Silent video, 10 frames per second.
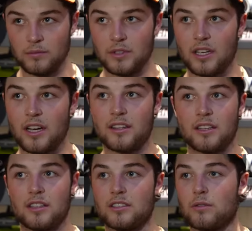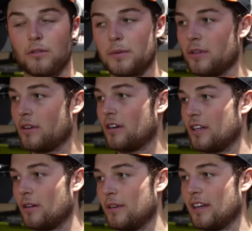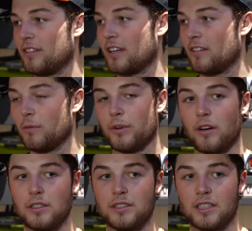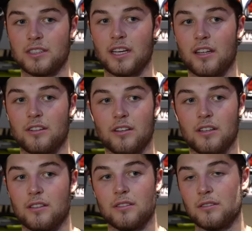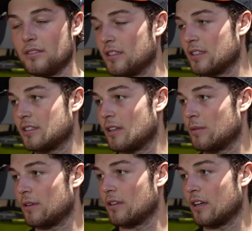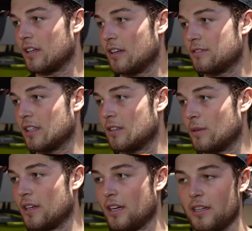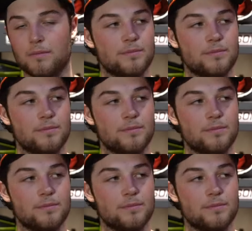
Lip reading: Yeah, I think that's what we've been doing all year. We never give up. We always stick together, and like I said, we were lucky enough to get the win tonight.